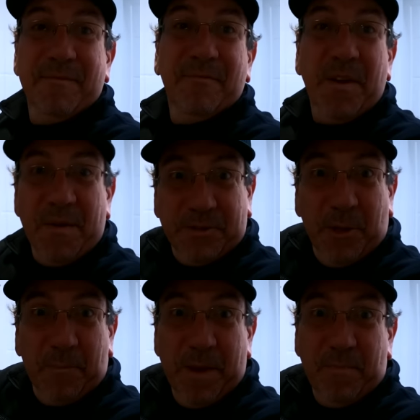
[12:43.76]
very
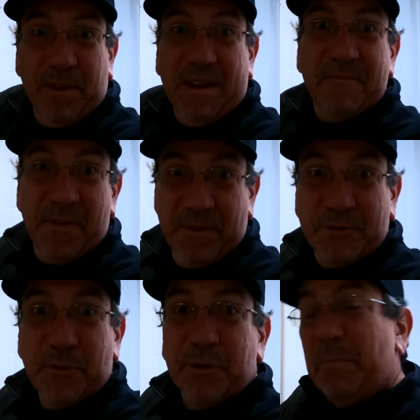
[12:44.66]
tall people and
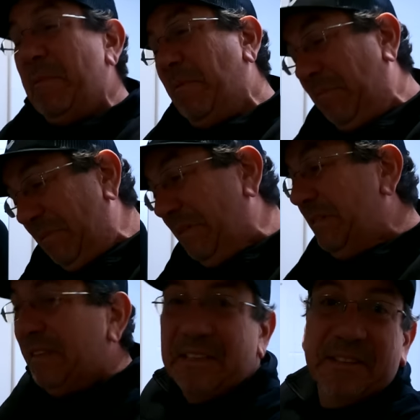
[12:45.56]
very short people.
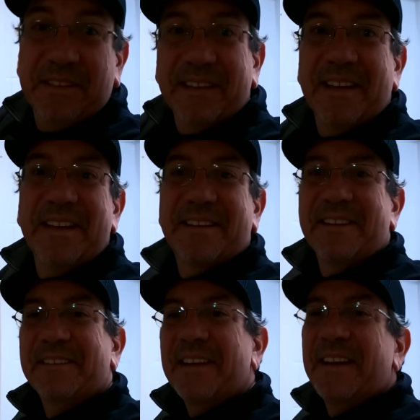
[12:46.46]

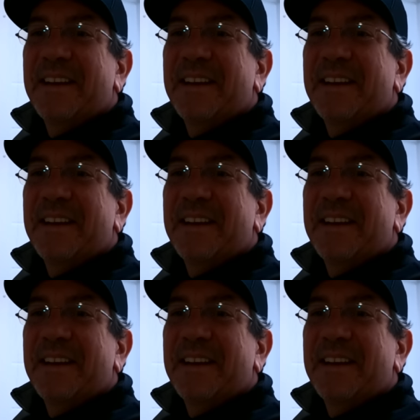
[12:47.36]
It